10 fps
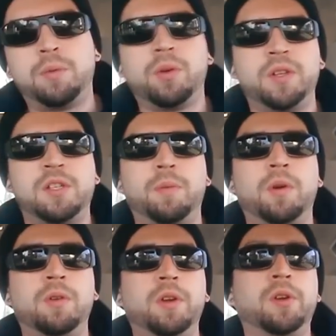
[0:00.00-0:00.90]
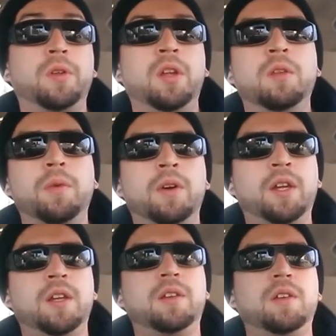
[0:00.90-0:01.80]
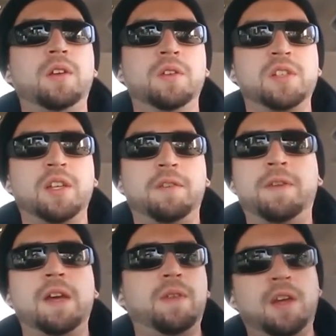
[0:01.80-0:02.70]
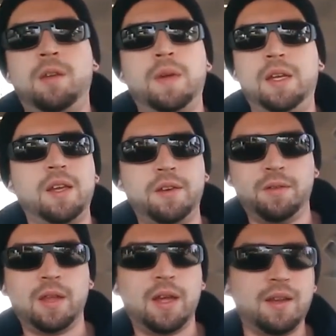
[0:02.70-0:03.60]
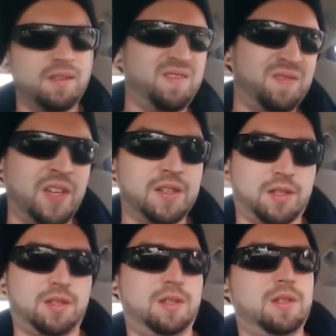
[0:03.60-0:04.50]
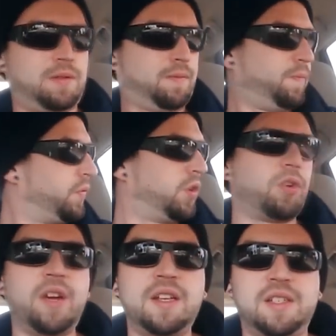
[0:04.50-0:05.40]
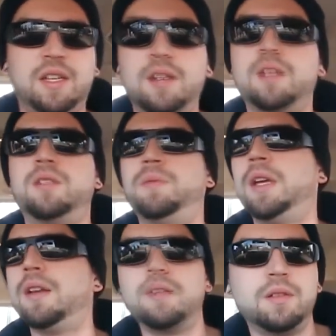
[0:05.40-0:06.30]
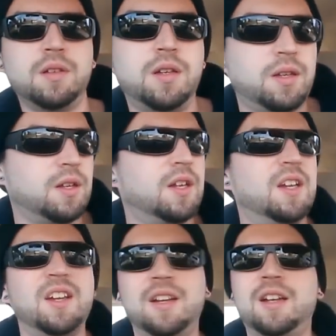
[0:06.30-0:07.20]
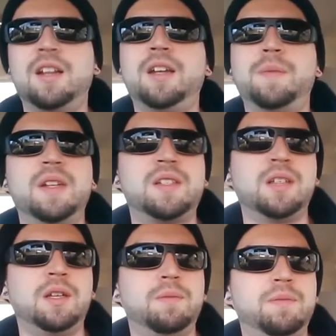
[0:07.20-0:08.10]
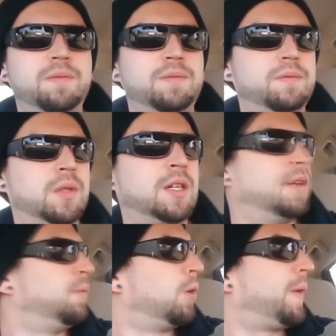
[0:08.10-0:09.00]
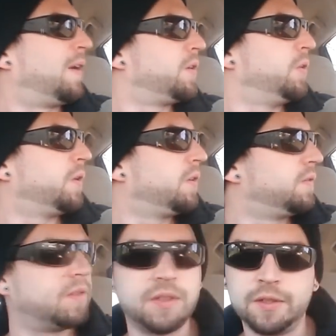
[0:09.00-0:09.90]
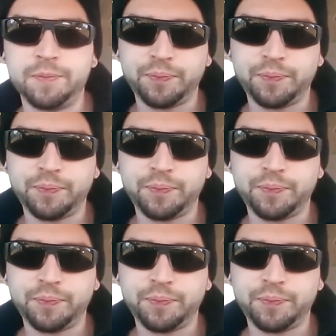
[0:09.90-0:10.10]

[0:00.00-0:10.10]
April gets up early in the morning and goes at like 5 a.m. I can't do that. That's crazy to me. I like my sleep, but more power to her, so.